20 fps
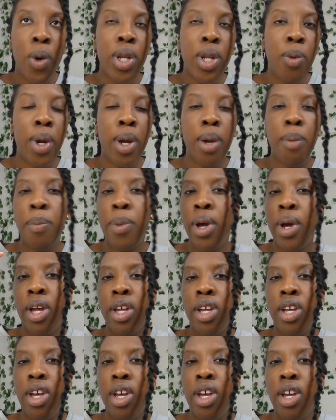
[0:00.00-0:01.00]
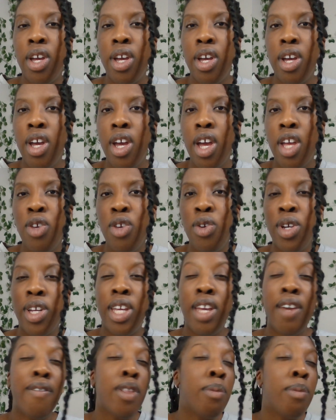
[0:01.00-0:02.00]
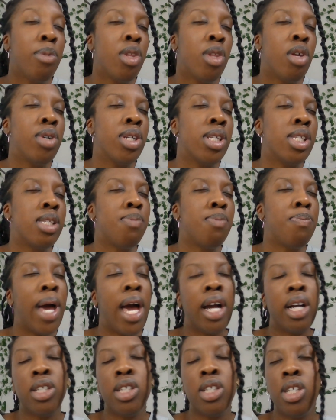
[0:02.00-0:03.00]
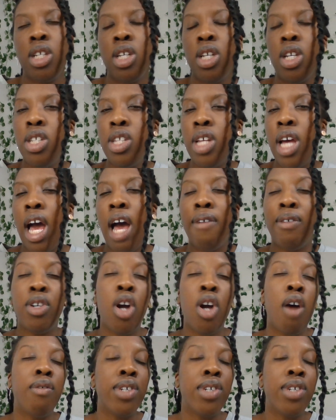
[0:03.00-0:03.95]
go anywhere, but you could give them the respect to have a